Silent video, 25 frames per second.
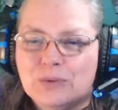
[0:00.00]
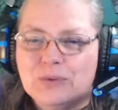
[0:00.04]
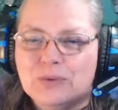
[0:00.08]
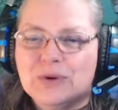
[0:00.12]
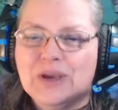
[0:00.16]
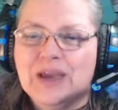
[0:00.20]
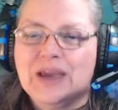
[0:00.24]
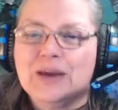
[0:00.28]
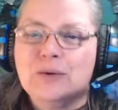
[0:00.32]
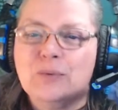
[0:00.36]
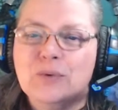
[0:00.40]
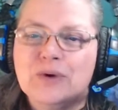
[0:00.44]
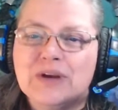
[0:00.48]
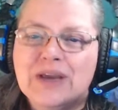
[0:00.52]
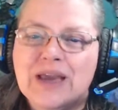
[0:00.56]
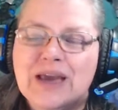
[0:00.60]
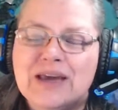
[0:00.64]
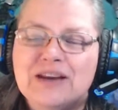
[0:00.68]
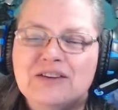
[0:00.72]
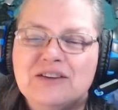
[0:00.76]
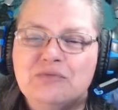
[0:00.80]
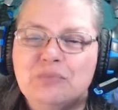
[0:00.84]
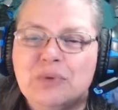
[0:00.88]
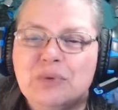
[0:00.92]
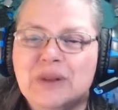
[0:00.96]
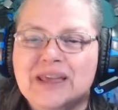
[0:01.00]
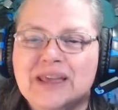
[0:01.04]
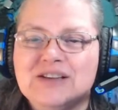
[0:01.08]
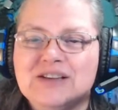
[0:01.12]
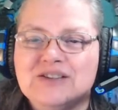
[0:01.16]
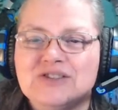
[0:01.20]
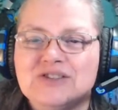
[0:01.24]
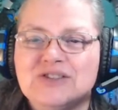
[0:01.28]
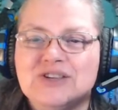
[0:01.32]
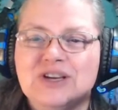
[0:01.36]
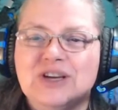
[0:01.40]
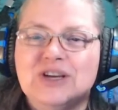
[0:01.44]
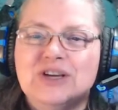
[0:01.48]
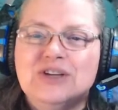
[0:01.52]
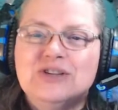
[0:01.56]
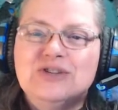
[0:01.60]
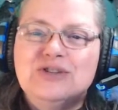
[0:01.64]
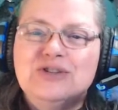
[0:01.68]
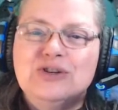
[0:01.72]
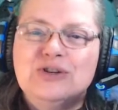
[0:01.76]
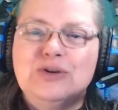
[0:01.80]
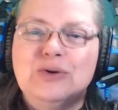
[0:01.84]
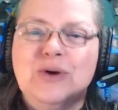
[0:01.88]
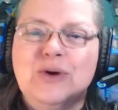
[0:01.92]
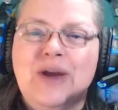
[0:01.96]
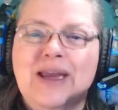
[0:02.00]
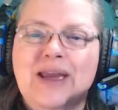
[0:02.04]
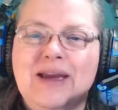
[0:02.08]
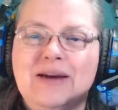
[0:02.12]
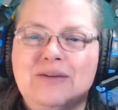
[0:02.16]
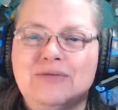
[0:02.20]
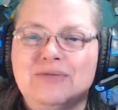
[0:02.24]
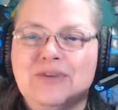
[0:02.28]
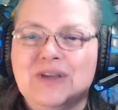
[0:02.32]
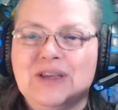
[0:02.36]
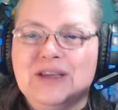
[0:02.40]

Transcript: Okay, what kind of plants do you have